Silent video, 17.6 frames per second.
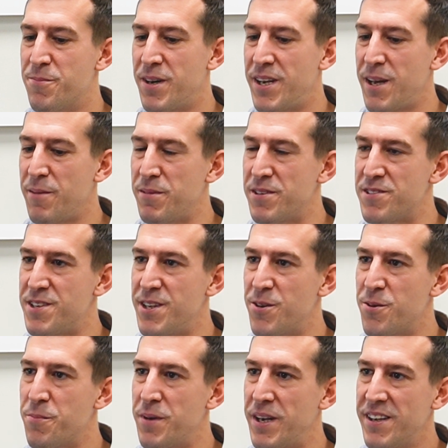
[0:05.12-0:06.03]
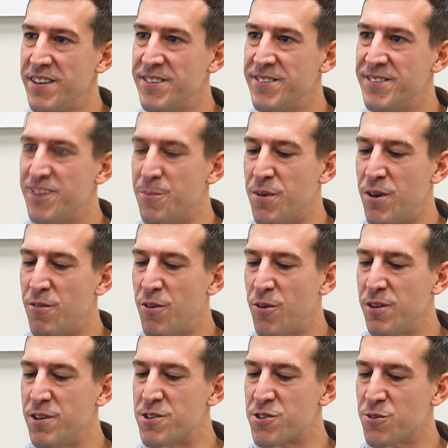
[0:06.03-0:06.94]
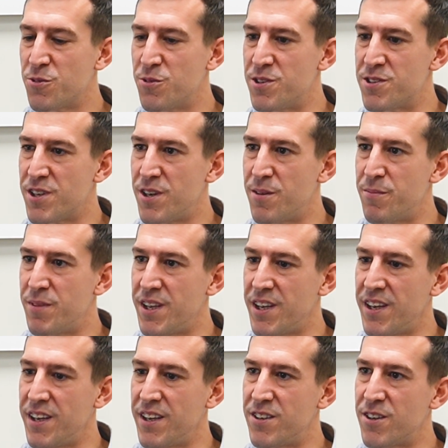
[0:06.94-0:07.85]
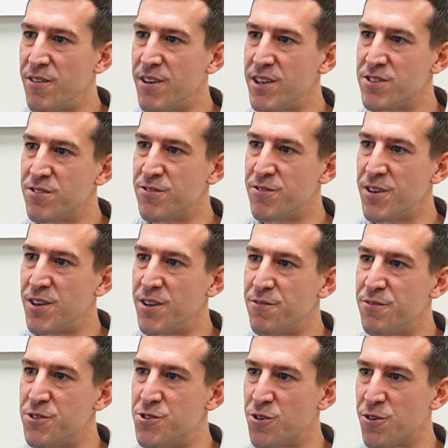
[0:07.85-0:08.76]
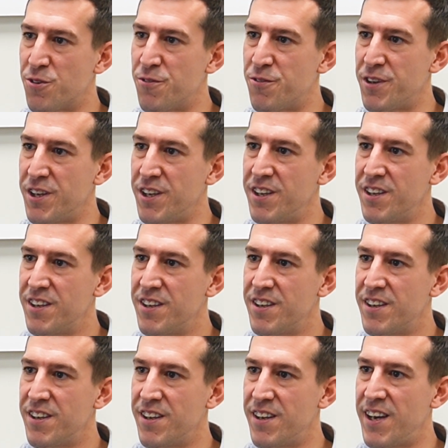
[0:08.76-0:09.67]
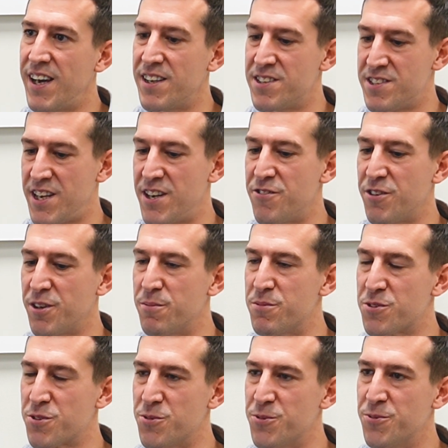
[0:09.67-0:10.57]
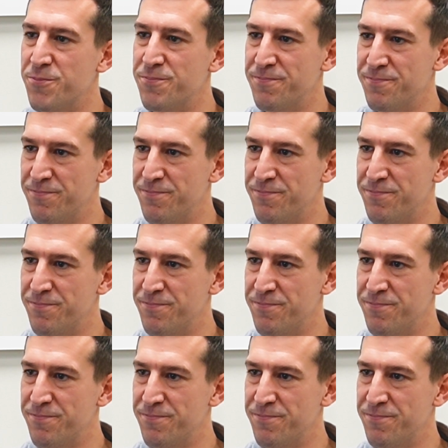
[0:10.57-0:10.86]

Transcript: My name is Neil Miller, but my role in the school is I'm the Director of Learning Photography uh, at Sandringham School.